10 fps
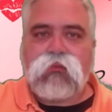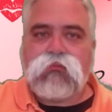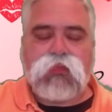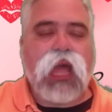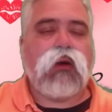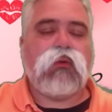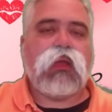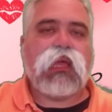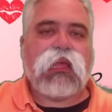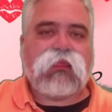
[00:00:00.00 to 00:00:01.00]
No,
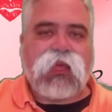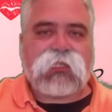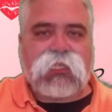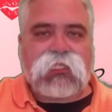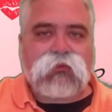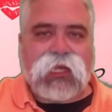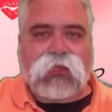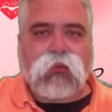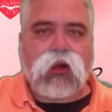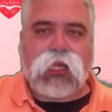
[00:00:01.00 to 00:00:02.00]
this is a
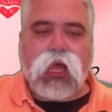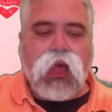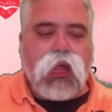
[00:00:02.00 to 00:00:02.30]
right-to-market.